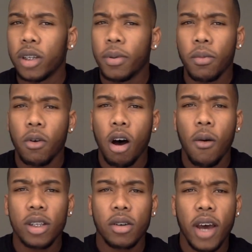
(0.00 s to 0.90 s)
People
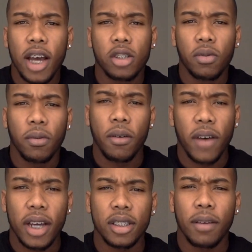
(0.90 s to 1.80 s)
always gonna ask you for
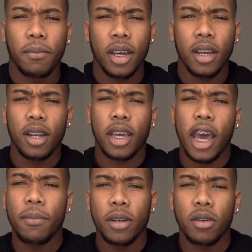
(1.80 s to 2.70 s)
advice, and being a
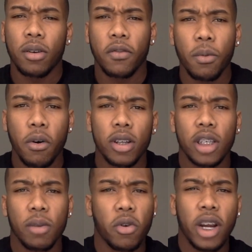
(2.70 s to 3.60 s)
captain on a football
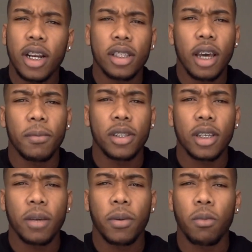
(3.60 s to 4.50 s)
team or any type of
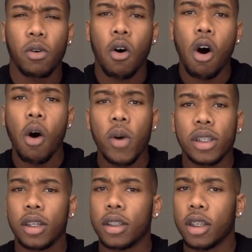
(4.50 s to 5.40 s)
team, people gonna always
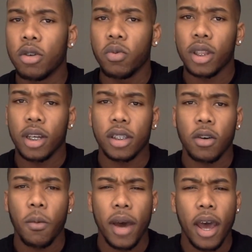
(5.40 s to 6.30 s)
look to you when things
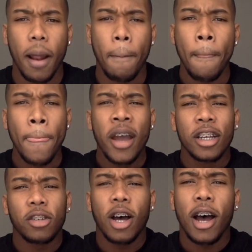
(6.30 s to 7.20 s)
go bad.
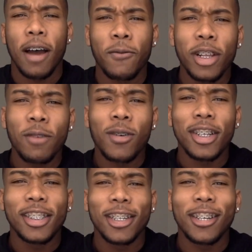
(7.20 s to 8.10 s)
So I really
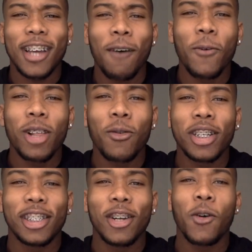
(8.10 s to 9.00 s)

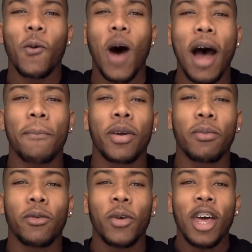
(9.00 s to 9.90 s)
wanted to know why
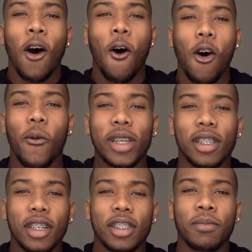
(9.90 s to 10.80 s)
people always
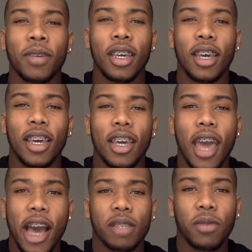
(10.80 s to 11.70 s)
look to me and
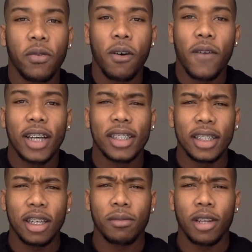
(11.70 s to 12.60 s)
ask me for advice.
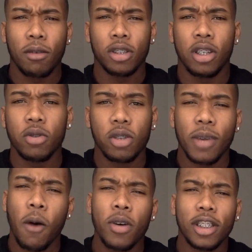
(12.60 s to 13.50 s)
That's something that was huge to me.
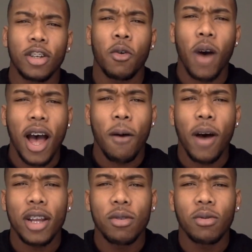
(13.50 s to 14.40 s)
I wanted to know why.
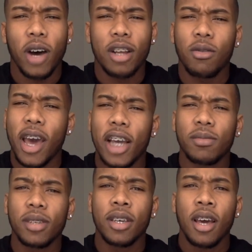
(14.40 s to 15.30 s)
Why do you ask
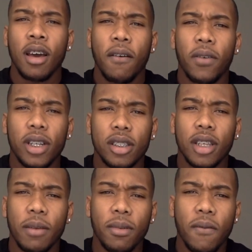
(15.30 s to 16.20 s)
me for this
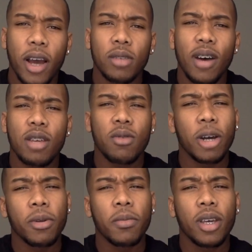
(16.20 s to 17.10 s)
type of advice? Why do you
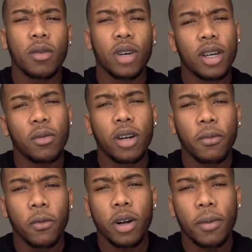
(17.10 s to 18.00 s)
come to me?
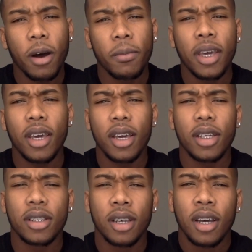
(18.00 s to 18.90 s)
What about me
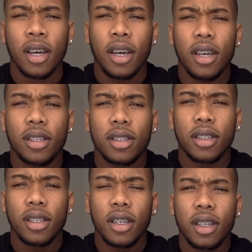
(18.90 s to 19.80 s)
is
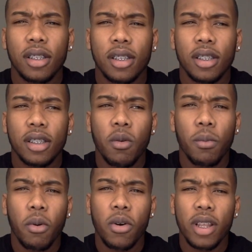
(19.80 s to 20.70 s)
so
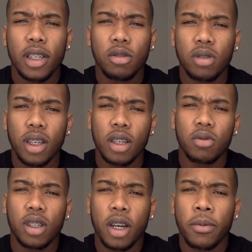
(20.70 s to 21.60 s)
important that you think you
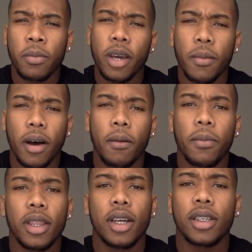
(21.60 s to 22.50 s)
should come to me about?
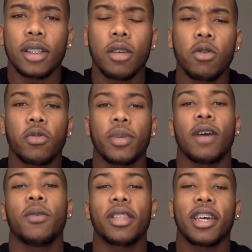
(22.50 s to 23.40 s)
But that's huge to me. I
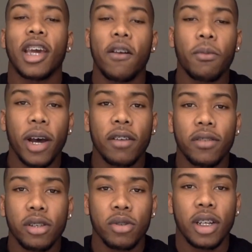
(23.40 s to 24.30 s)
want to thank everybody for
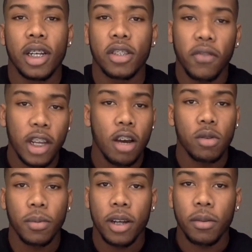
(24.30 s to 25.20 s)
tuning in. This video
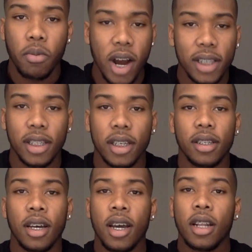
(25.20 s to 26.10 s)
is about the
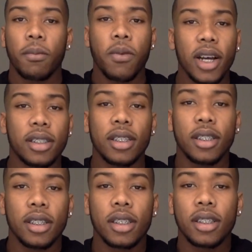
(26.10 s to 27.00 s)
process
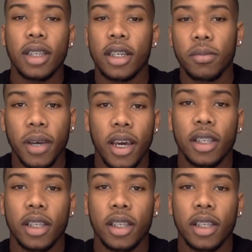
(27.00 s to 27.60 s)
to success, man.